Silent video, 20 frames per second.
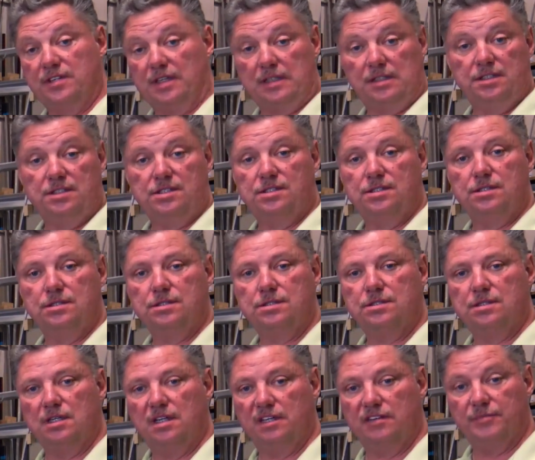
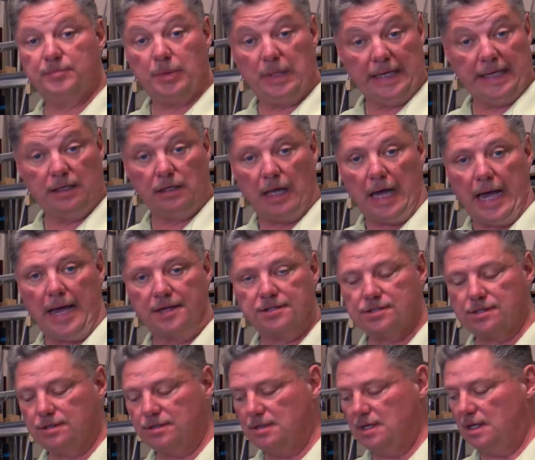thicknesses of plate
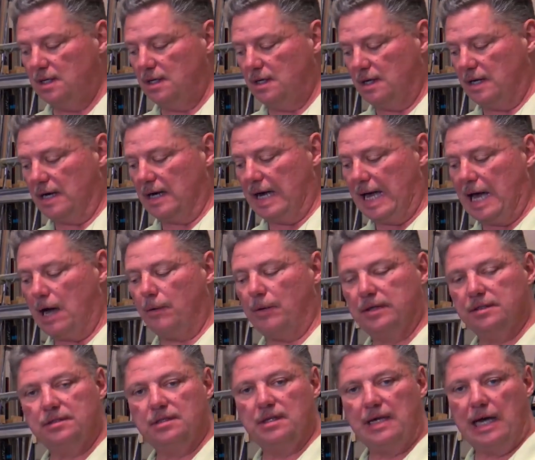glass. Uh, how,
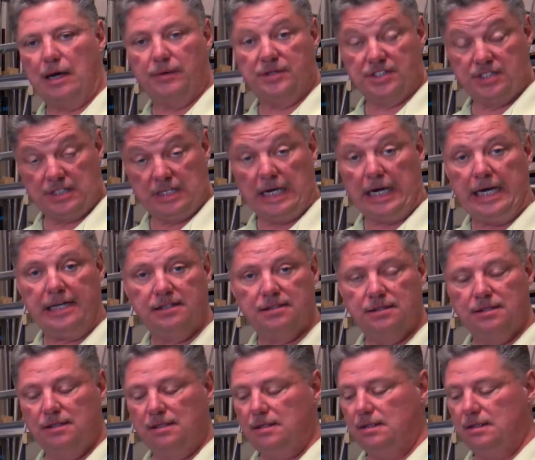it, how it's cut,